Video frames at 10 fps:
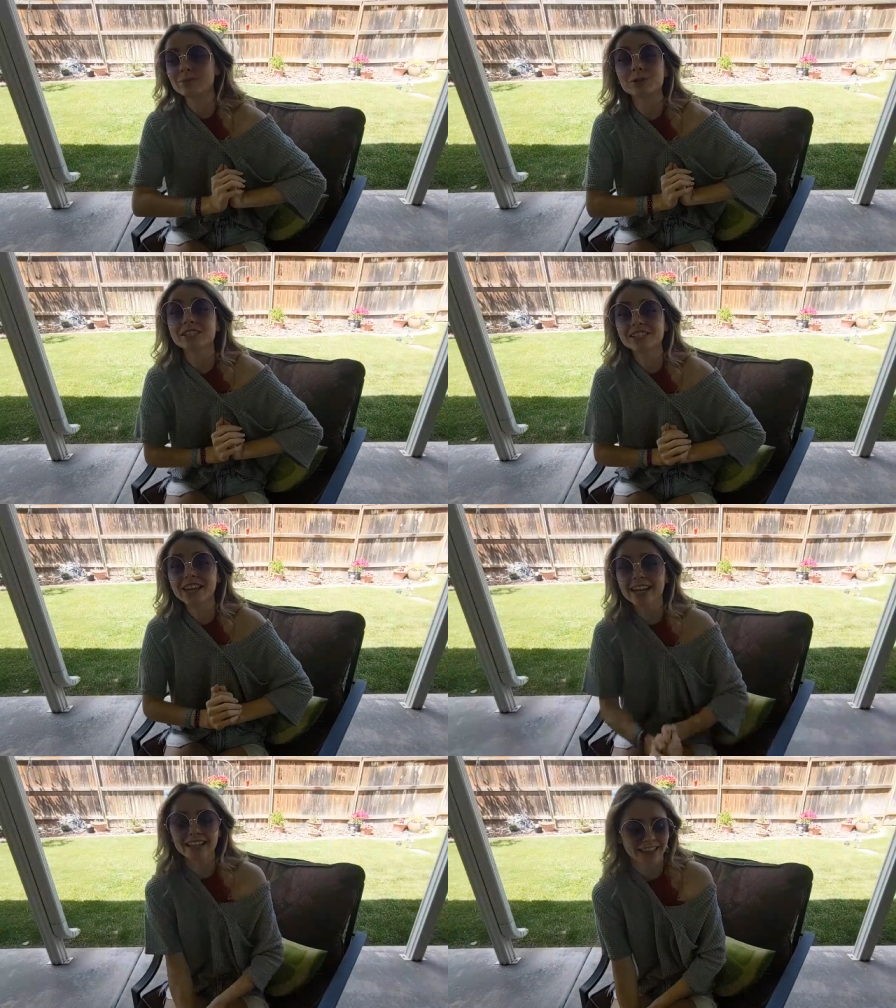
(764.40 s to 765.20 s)
I
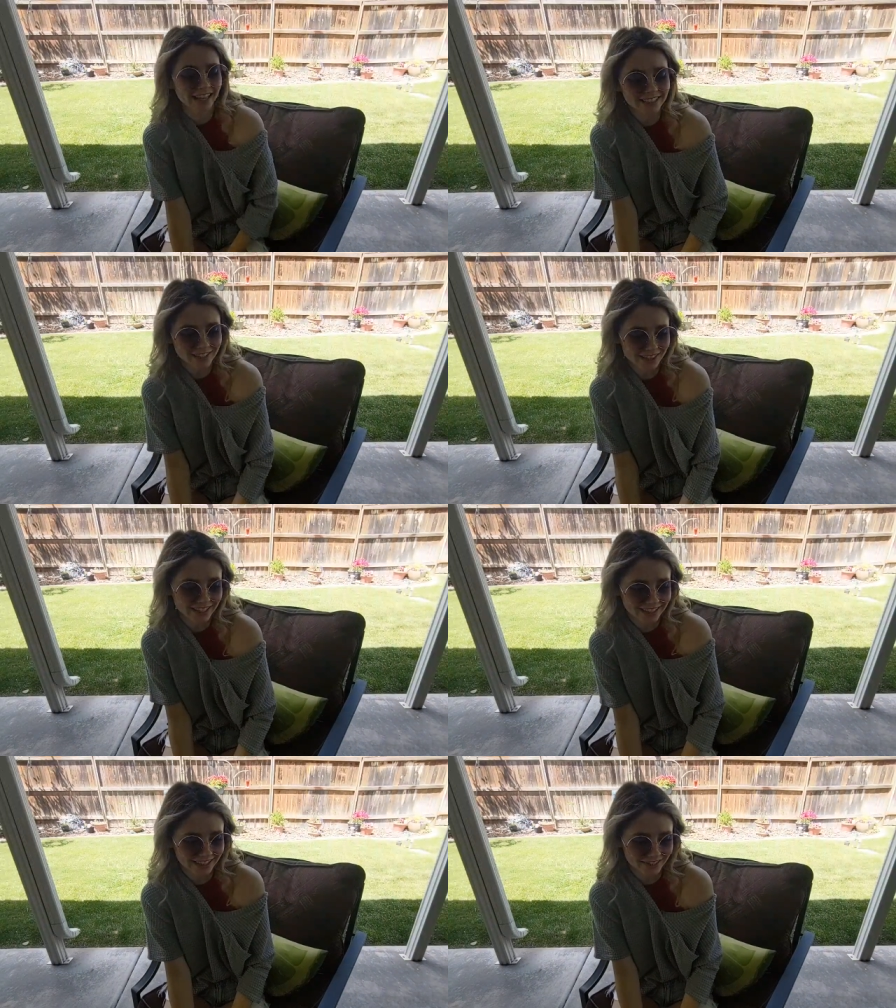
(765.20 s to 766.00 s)
appreciate it. Thank you,
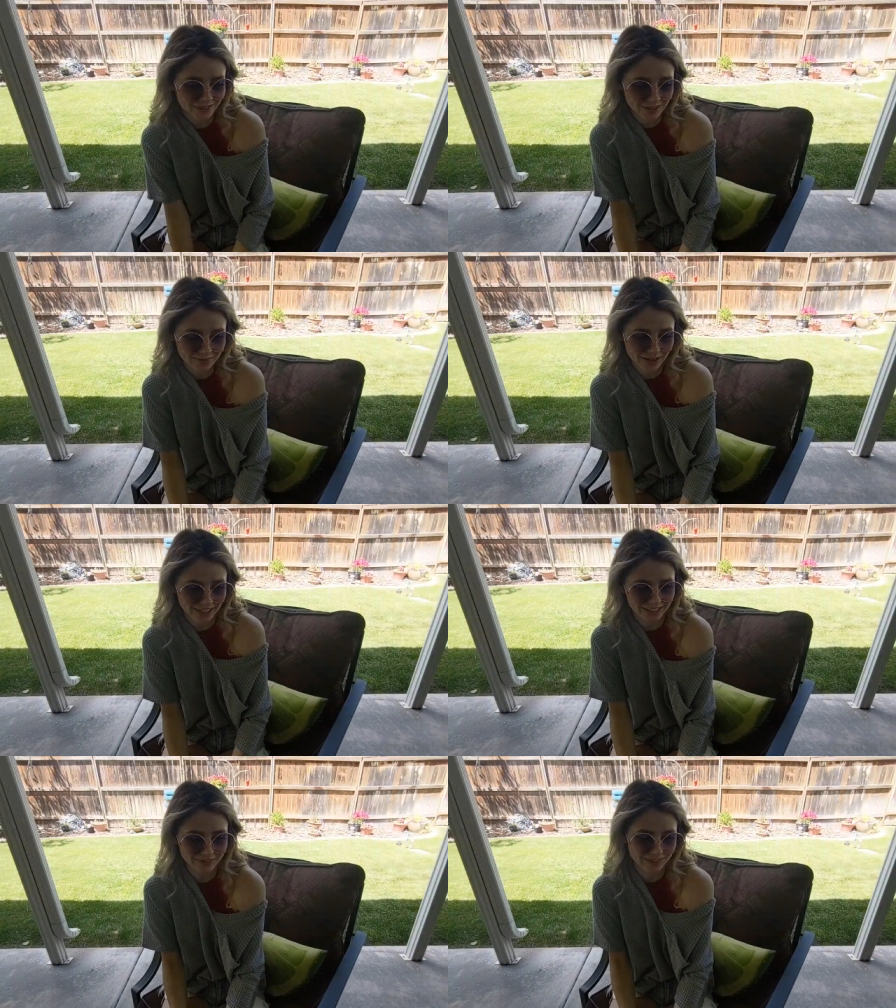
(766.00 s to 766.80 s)
thank you, thank you. Welcome back.